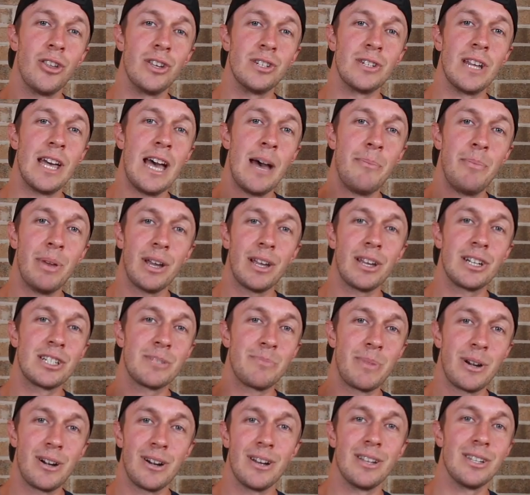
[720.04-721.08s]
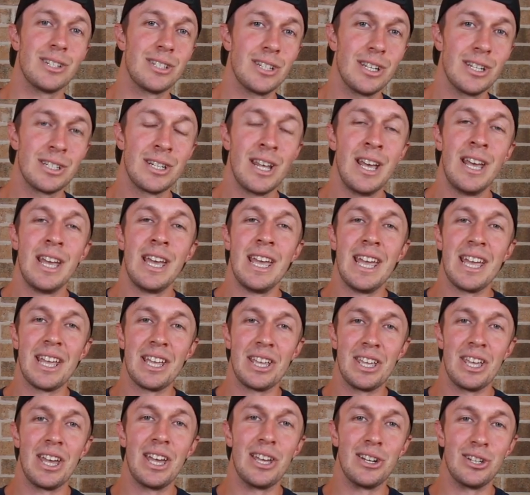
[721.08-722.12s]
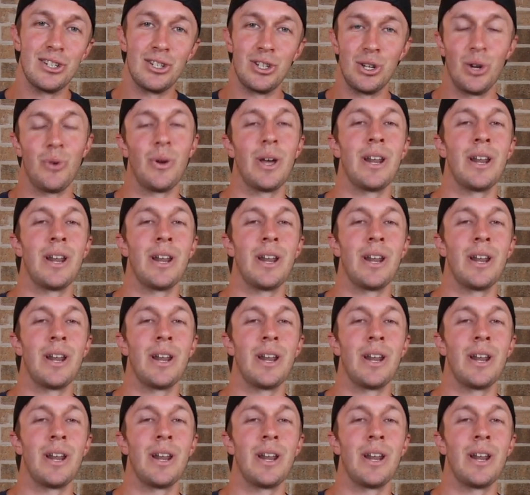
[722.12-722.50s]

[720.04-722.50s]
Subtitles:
these epic experiences and get to